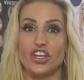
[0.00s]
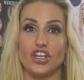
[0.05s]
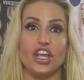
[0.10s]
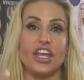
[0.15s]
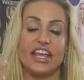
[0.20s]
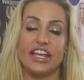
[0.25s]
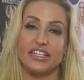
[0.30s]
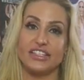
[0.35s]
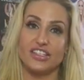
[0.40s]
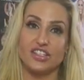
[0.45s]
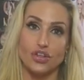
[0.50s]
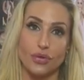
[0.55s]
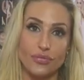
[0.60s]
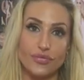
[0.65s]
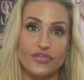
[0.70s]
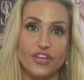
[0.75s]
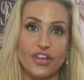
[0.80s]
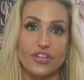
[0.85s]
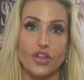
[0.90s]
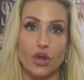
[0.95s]
It's
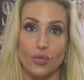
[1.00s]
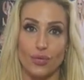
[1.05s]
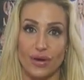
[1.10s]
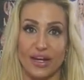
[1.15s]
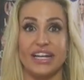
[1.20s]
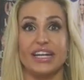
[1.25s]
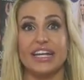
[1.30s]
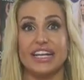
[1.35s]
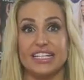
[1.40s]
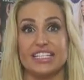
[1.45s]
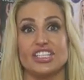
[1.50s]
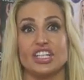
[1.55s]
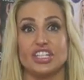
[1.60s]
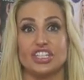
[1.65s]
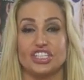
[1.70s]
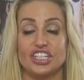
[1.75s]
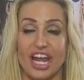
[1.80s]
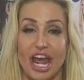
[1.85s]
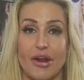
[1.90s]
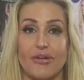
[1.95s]
something that we need
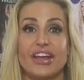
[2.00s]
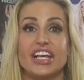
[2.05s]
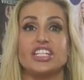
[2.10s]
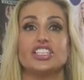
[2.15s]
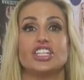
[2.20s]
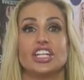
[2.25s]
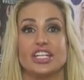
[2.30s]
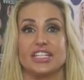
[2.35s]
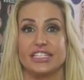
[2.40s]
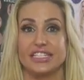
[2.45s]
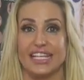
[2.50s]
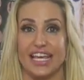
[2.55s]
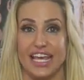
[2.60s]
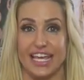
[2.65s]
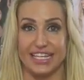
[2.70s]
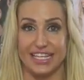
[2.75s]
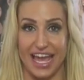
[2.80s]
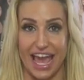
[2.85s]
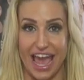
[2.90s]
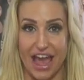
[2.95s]
to cherish and
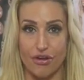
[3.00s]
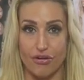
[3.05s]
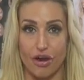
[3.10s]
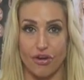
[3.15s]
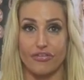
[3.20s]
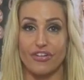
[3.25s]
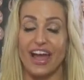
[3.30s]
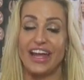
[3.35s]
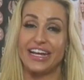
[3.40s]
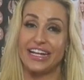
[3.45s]
take care of,